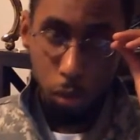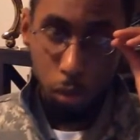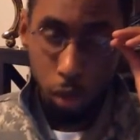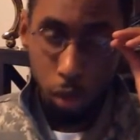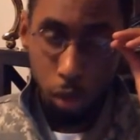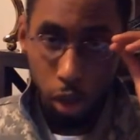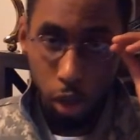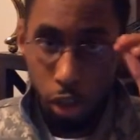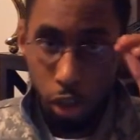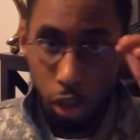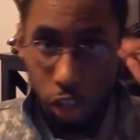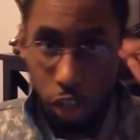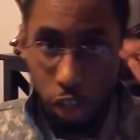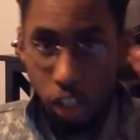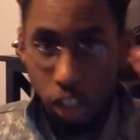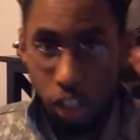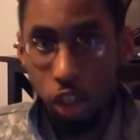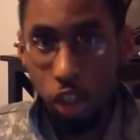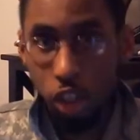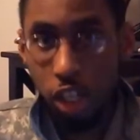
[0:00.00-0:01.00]
And
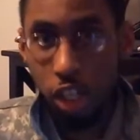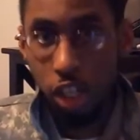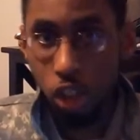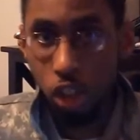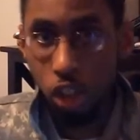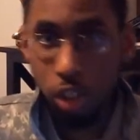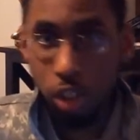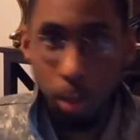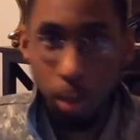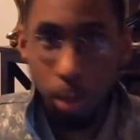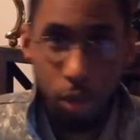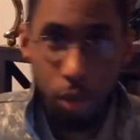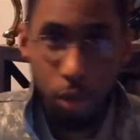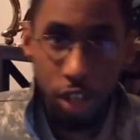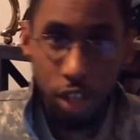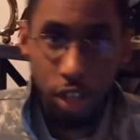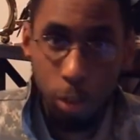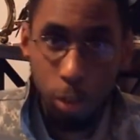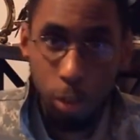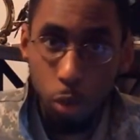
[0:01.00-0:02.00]
that's just something
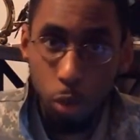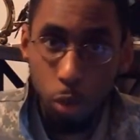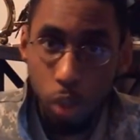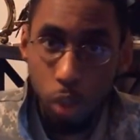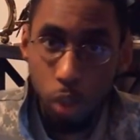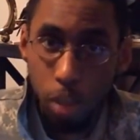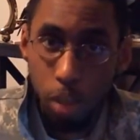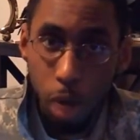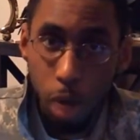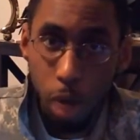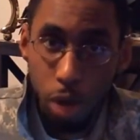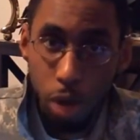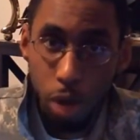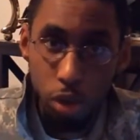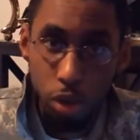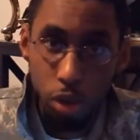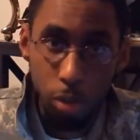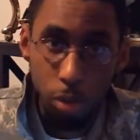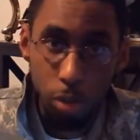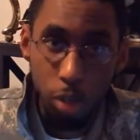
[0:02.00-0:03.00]
that's been really
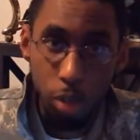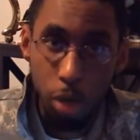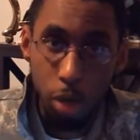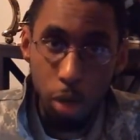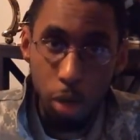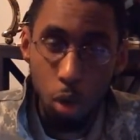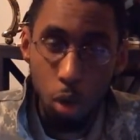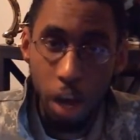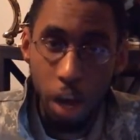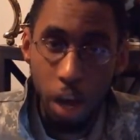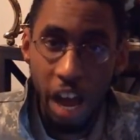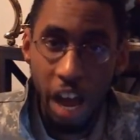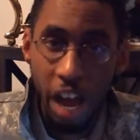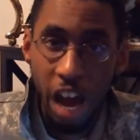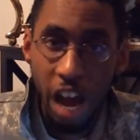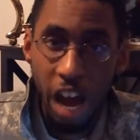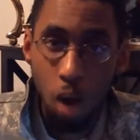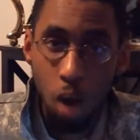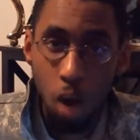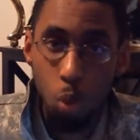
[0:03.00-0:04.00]
bothering me about
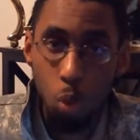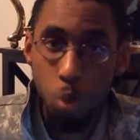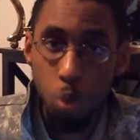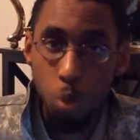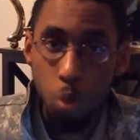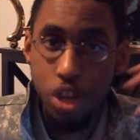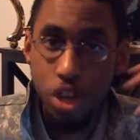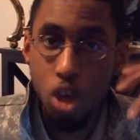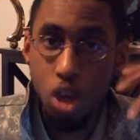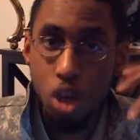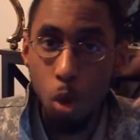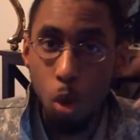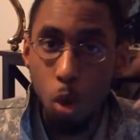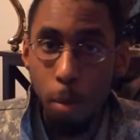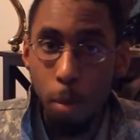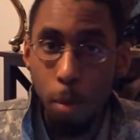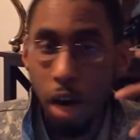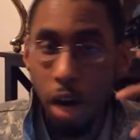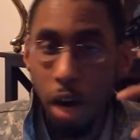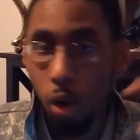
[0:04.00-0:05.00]
how we go
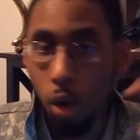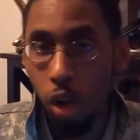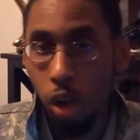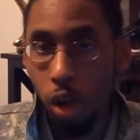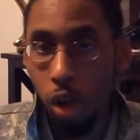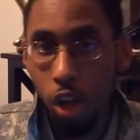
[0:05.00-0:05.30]
about